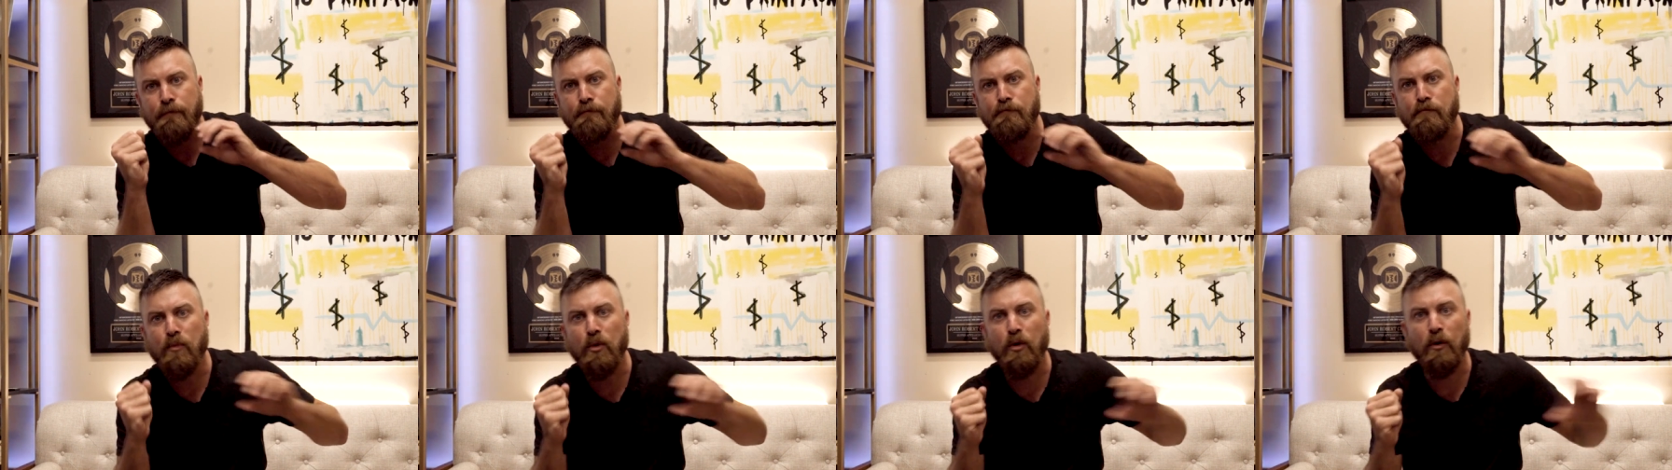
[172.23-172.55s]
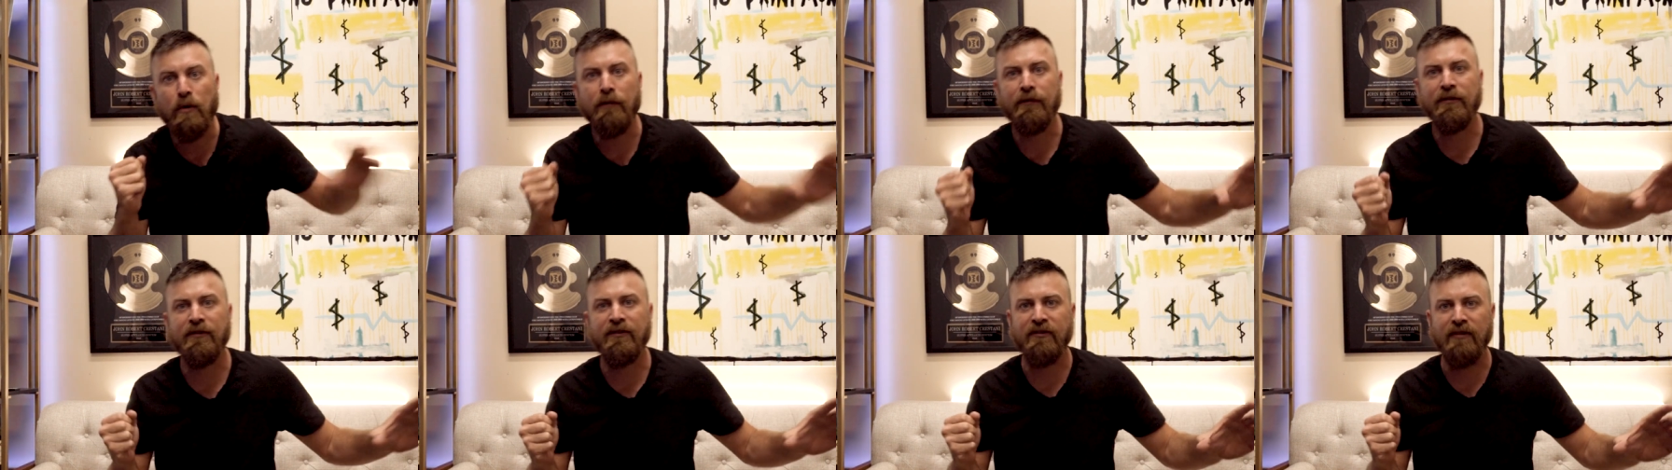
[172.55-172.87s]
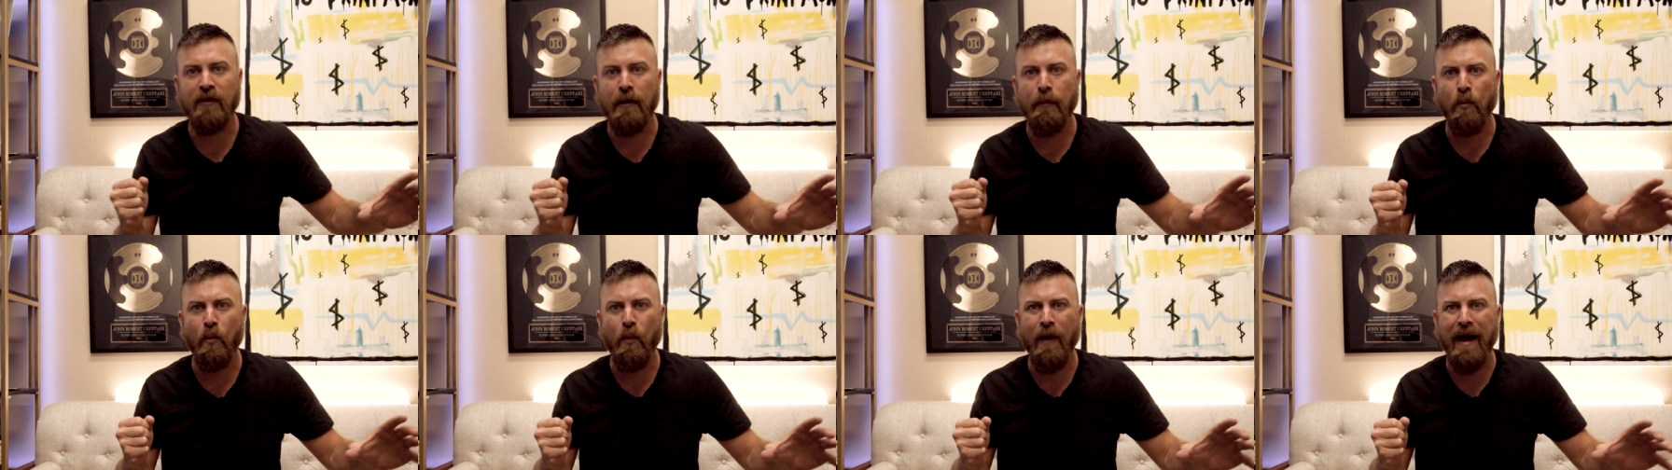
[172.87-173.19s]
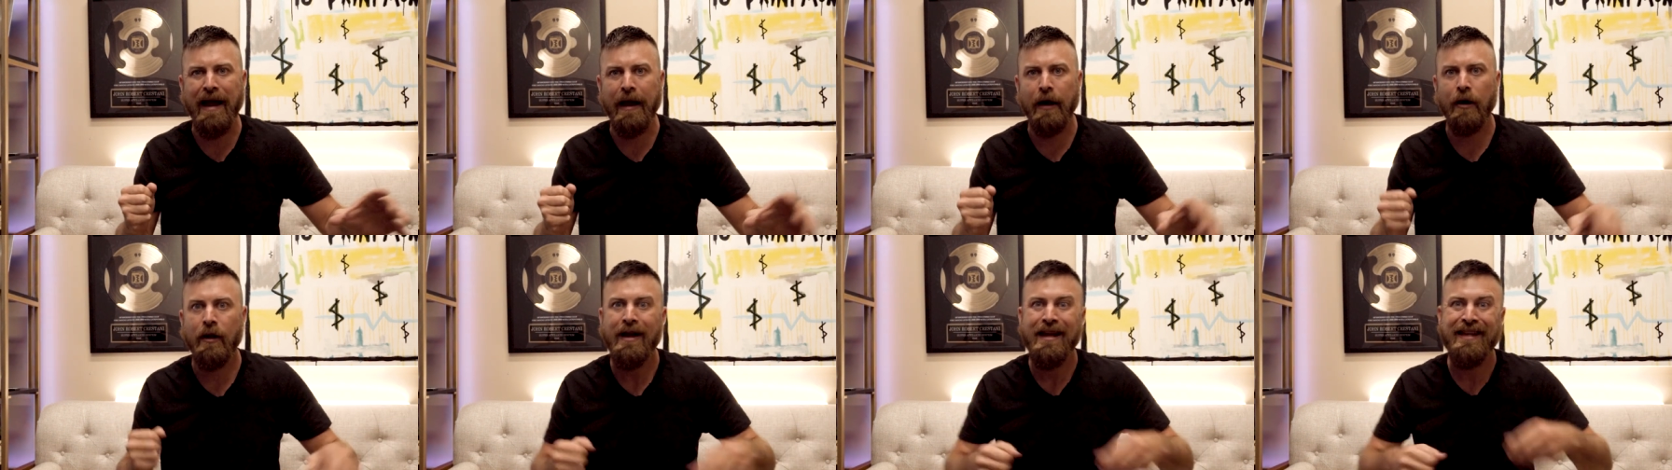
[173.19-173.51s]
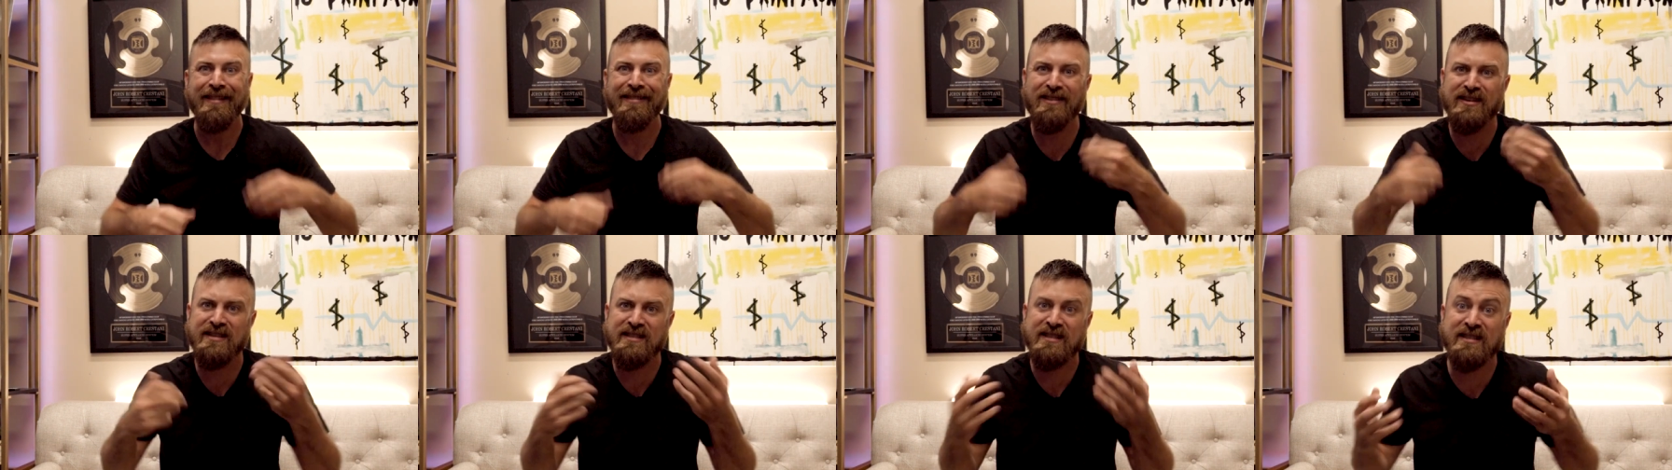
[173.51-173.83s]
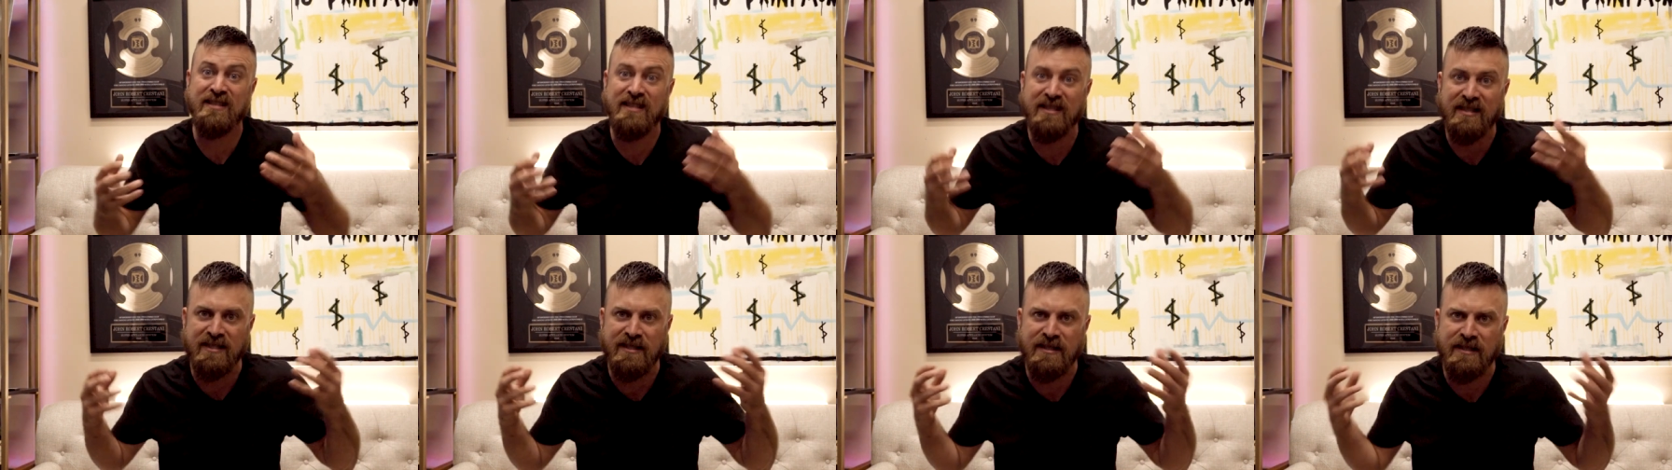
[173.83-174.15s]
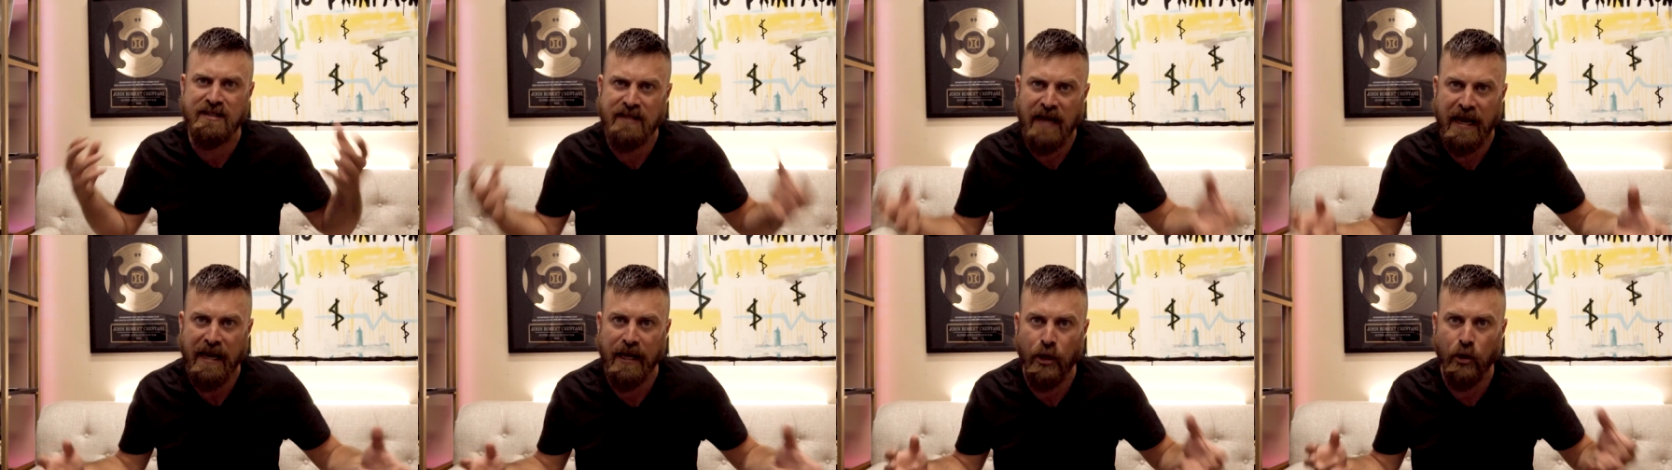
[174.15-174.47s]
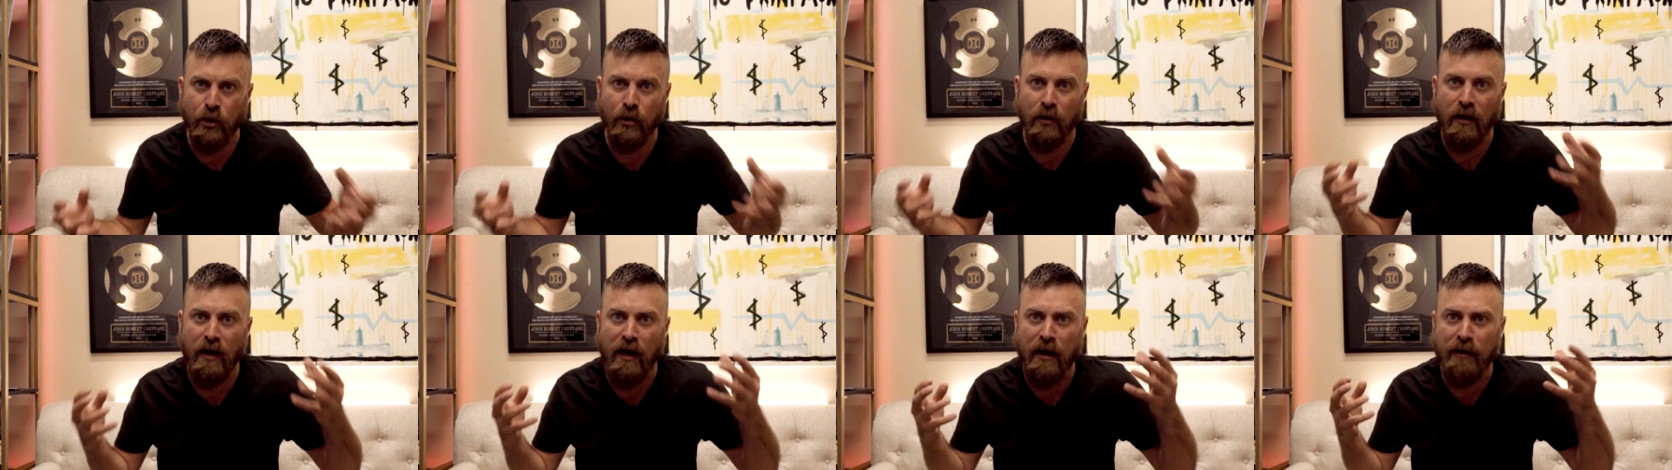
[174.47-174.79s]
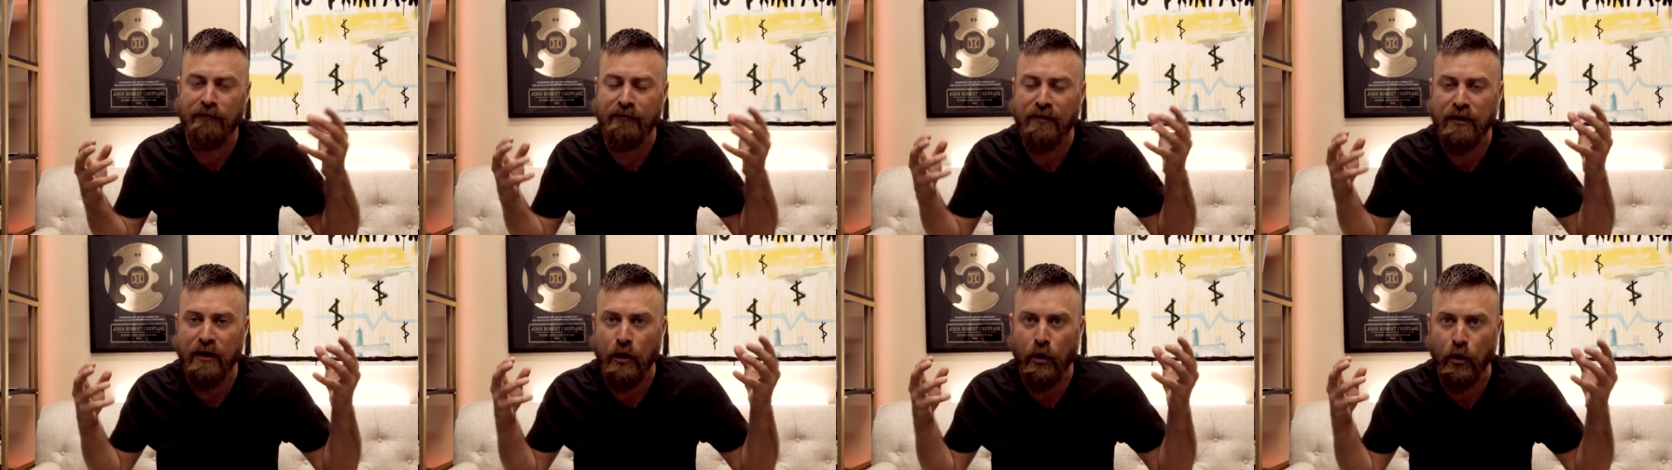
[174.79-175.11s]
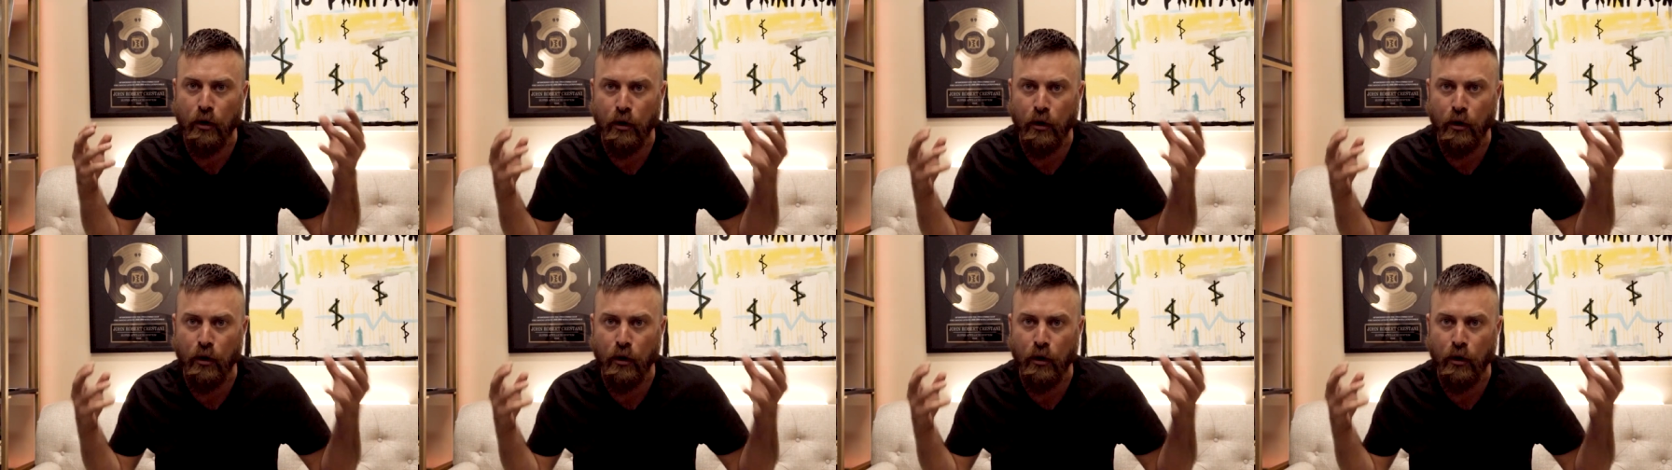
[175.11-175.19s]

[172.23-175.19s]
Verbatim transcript: moves somewhere. This is the cycle of the